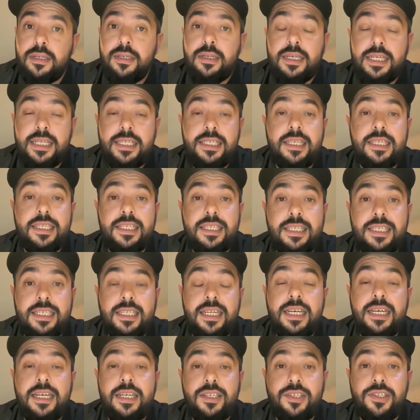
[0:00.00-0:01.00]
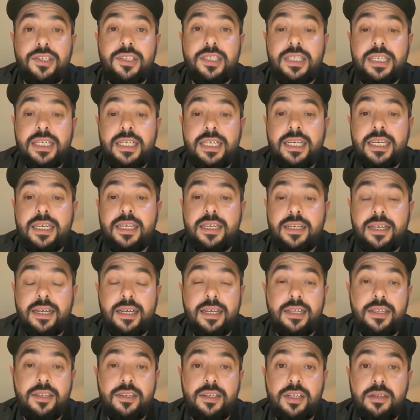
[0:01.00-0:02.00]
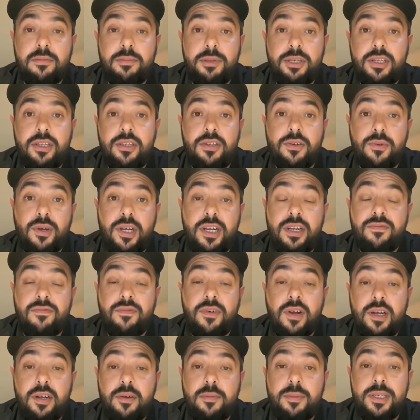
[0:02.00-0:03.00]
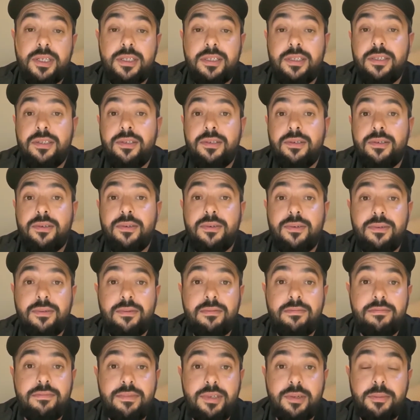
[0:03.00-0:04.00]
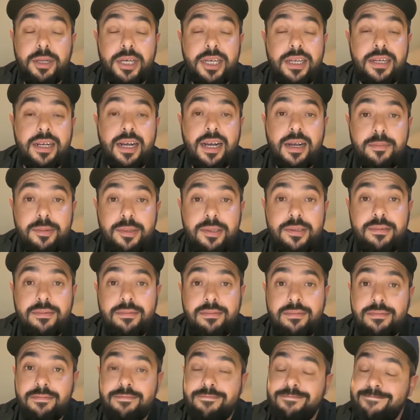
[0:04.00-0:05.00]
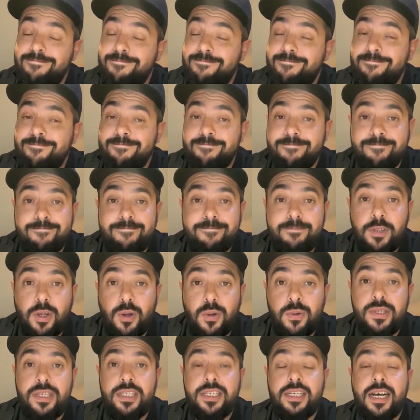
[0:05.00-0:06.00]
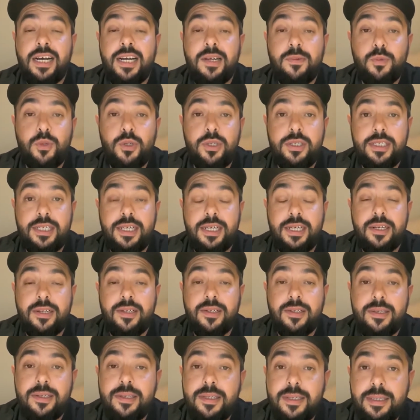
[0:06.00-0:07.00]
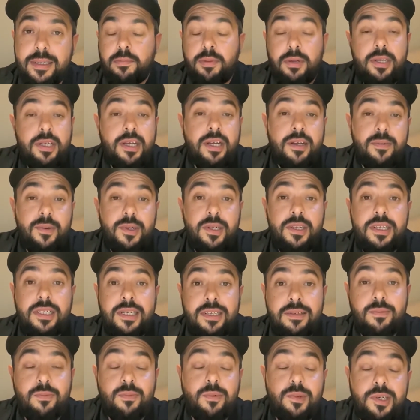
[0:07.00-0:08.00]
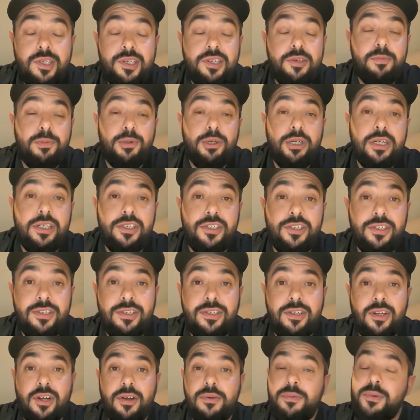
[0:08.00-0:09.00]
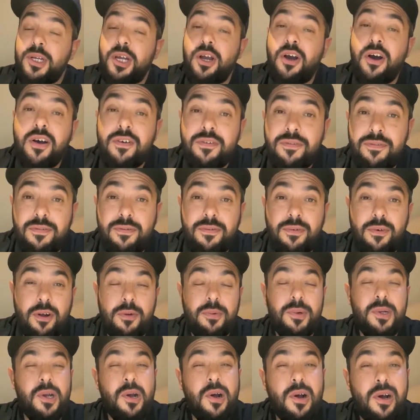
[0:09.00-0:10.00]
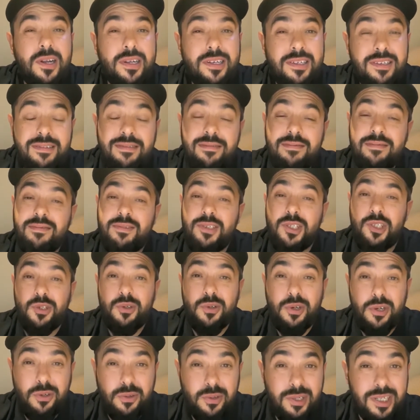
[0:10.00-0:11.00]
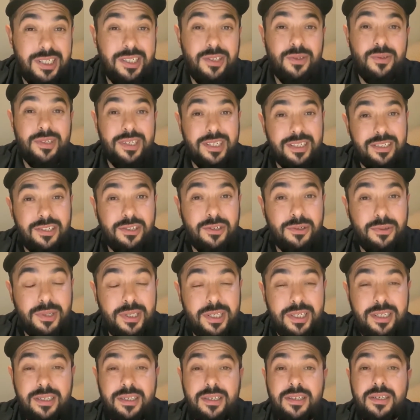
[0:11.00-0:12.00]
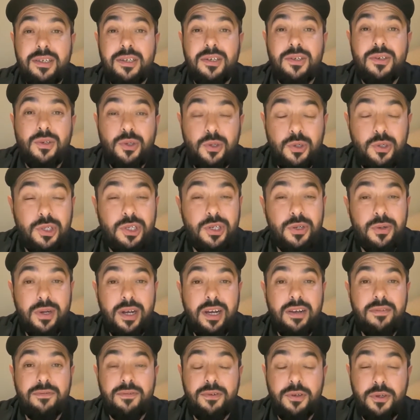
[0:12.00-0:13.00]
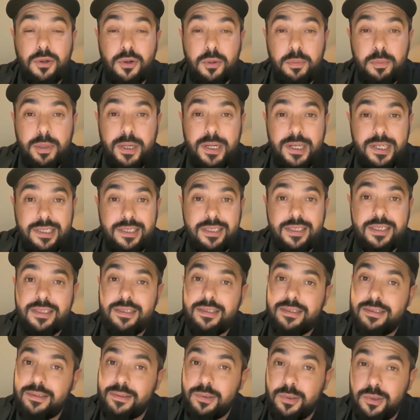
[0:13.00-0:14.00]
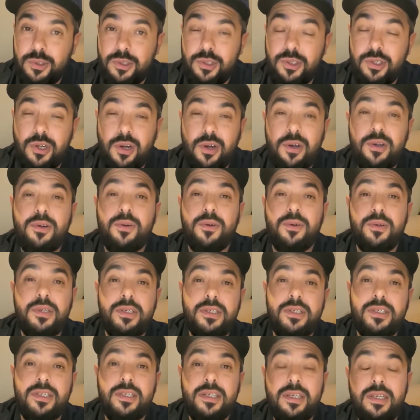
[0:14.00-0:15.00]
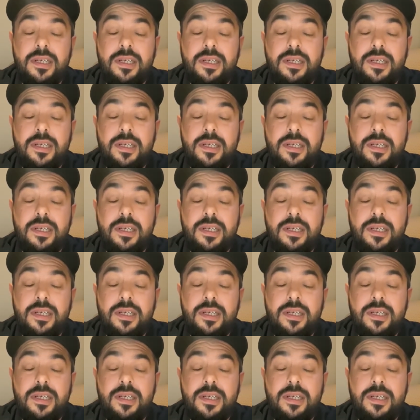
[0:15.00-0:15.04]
Is it the stage? Is he going to be in the right environment to make it happen? Only time will tell. But yeah, really, what are your predictions? Are we off? Are we on? Do you agree? Do you disagree? Who do you have for your picks? Who's your dark horse?